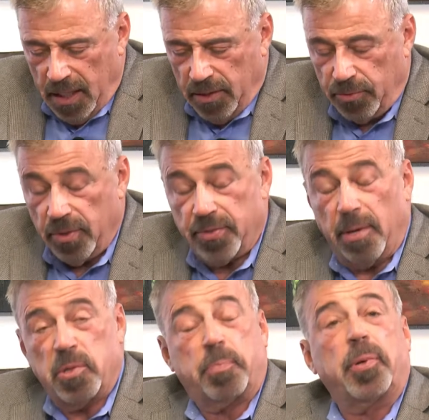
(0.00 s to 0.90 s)
So as
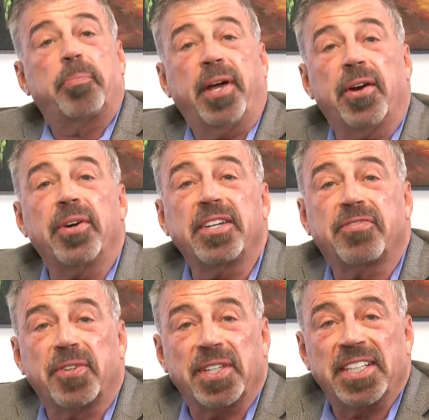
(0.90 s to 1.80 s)
I was preparing
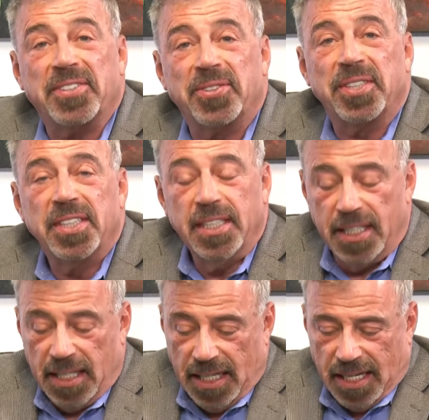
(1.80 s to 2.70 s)
for this,
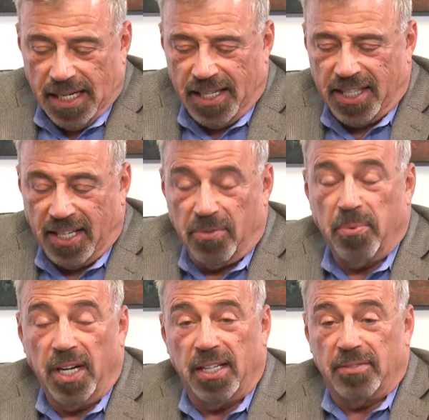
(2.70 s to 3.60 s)
I thought,
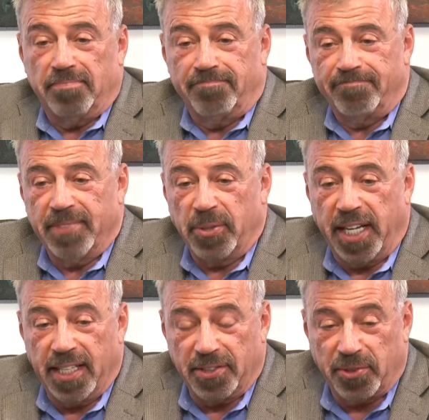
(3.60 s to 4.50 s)
well,
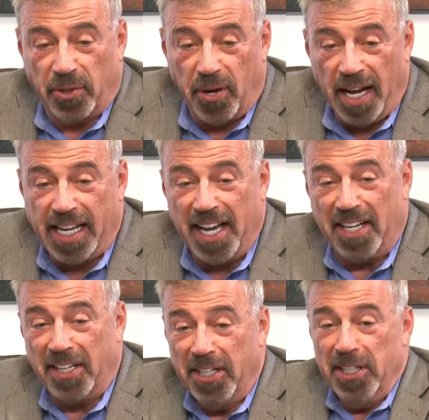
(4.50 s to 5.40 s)
okay, so I
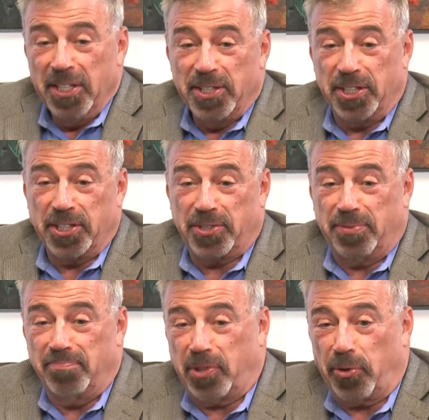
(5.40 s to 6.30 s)
gotta
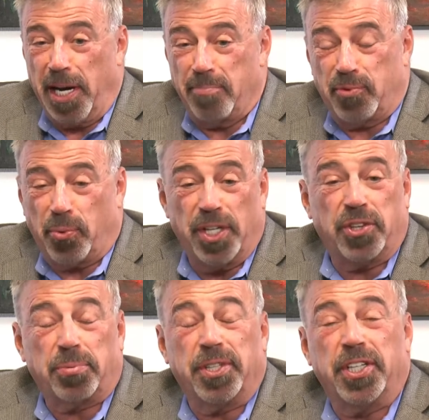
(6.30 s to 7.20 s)
just cramp
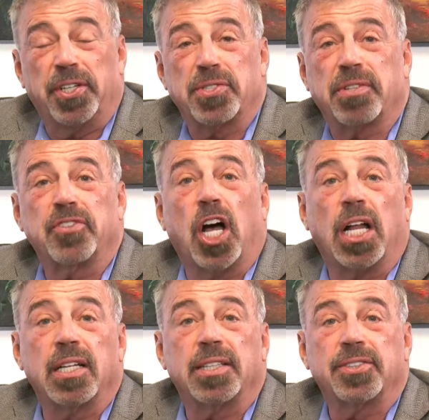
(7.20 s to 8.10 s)
23 years of
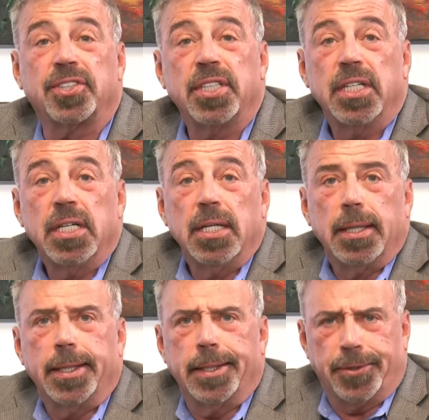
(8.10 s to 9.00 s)
knowledge
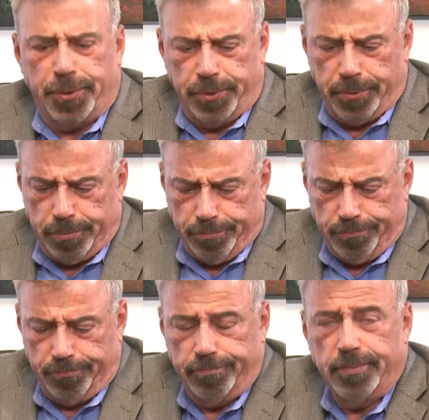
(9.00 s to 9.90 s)
into
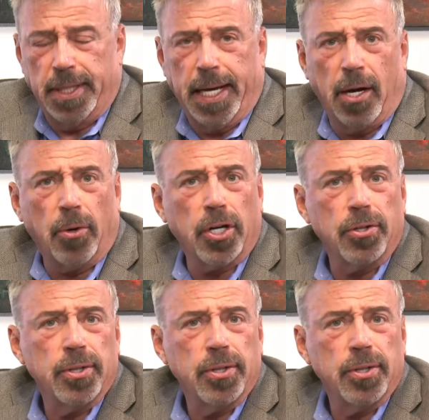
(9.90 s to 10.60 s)
an hour.